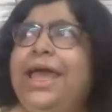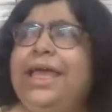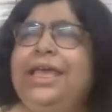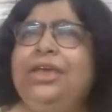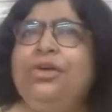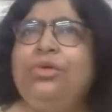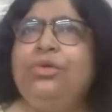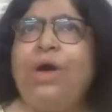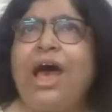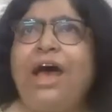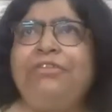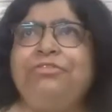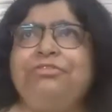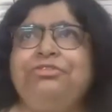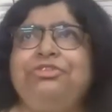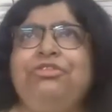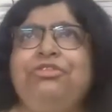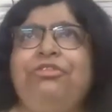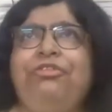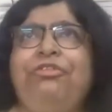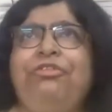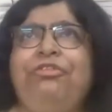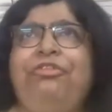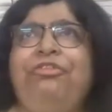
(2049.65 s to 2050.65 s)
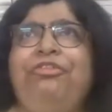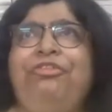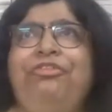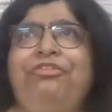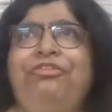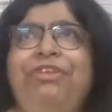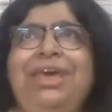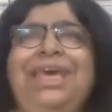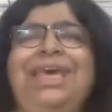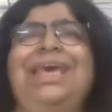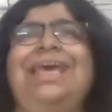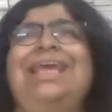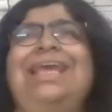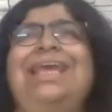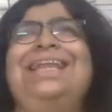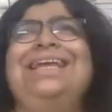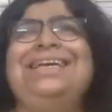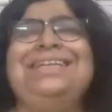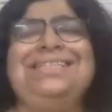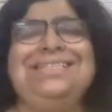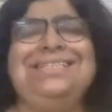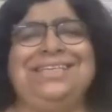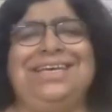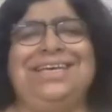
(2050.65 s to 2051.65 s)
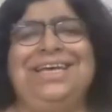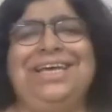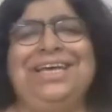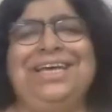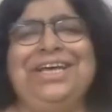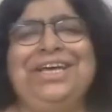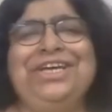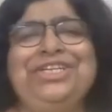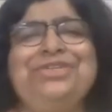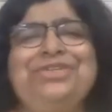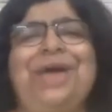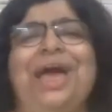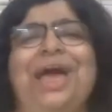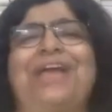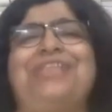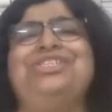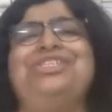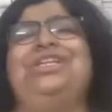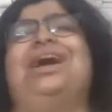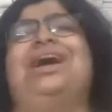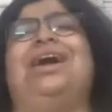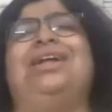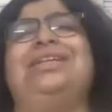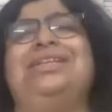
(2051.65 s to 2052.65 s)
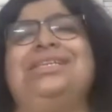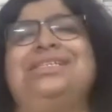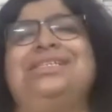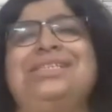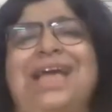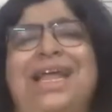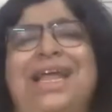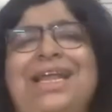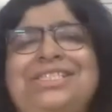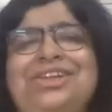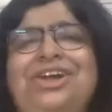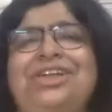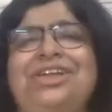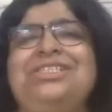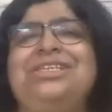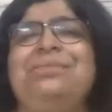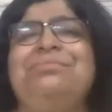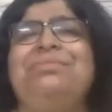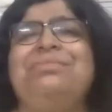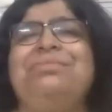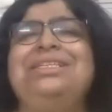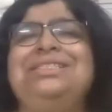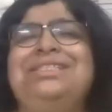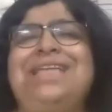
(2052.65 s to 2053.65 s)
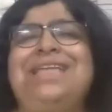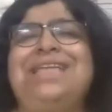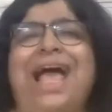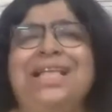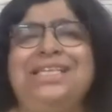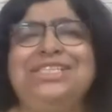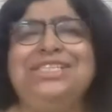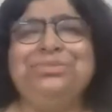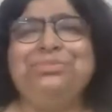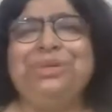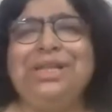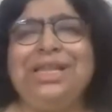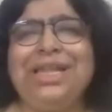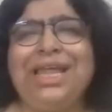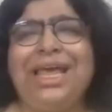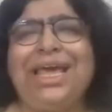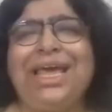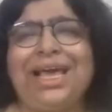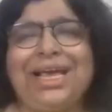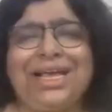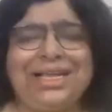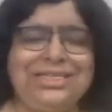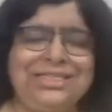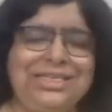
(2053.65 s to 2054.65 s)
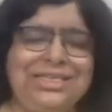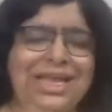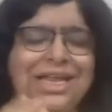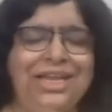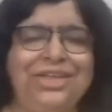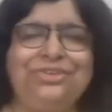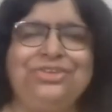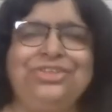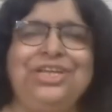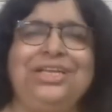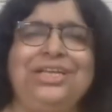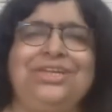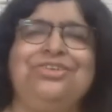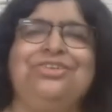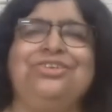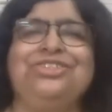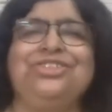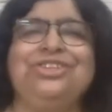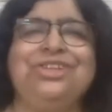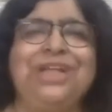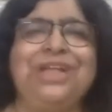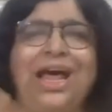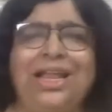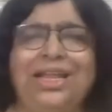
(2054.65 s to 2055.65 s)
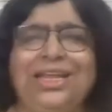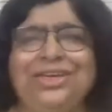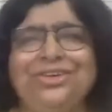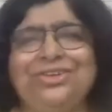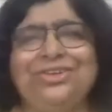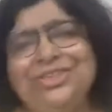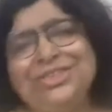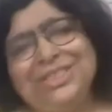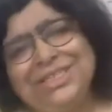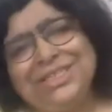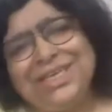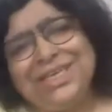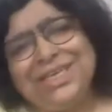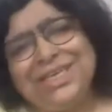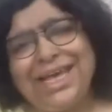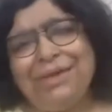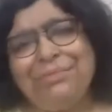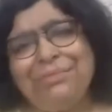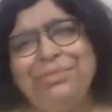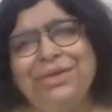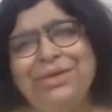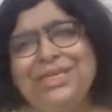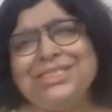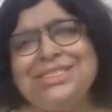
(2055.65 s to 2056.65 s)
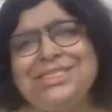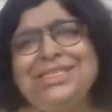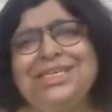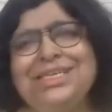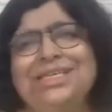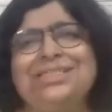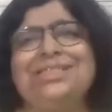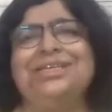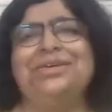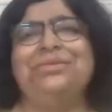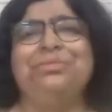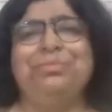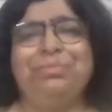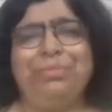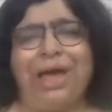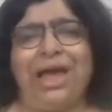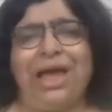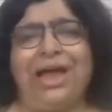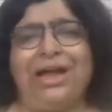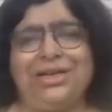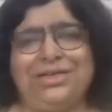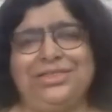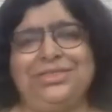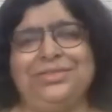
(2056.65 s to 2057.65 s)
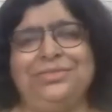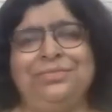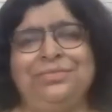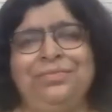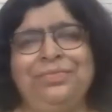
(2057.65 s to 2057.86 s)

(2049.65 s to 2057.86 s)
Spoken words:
you have to feel it to actually understand. It's not something tangible, like I can tell you that, no, Sonali, the ABC is the impact.